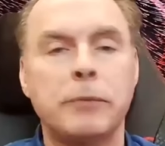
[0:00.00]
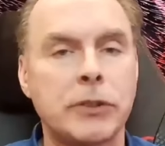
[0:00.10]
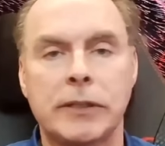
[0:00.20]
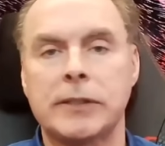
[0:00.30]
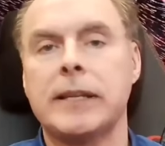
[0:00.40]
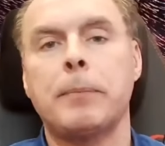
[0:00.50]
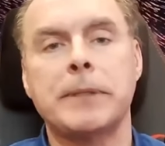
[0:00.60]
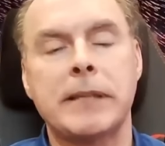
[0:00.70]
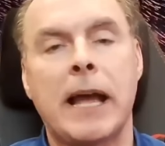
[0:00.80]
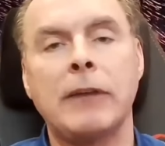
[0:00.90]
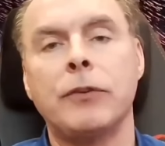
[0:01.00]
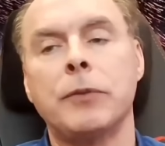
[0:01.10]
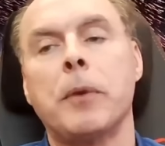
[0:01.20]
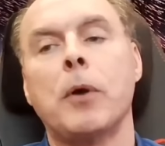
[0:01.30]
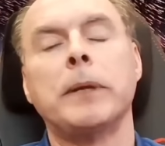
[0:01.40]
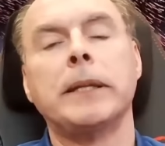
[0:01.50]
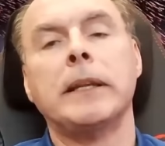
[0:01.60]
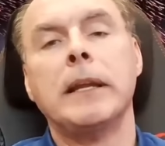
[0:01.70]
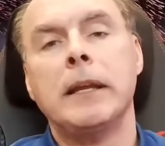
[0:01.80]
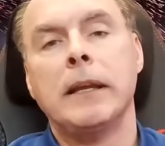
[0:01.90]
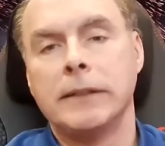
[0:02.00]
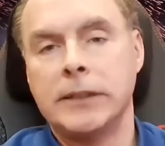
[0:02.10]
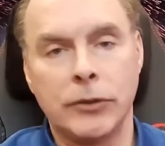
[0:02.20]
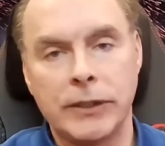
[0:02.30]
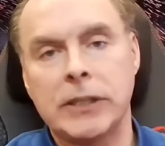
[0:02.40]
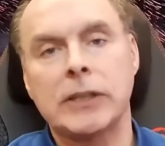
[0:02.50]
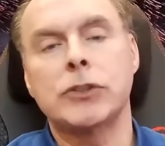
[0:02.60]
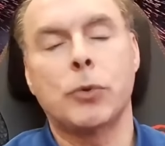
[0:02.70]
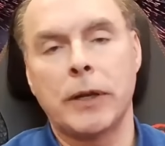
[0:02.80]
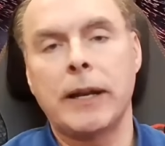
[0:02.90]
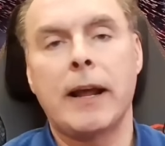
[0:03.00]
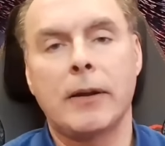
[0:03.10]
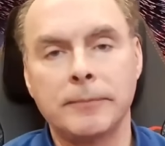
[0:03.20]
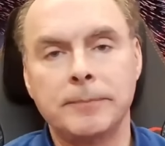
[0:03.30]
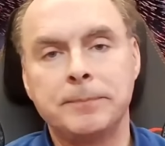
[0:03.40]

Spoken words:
I'm just going to step aside for the moment until this gets sorted out.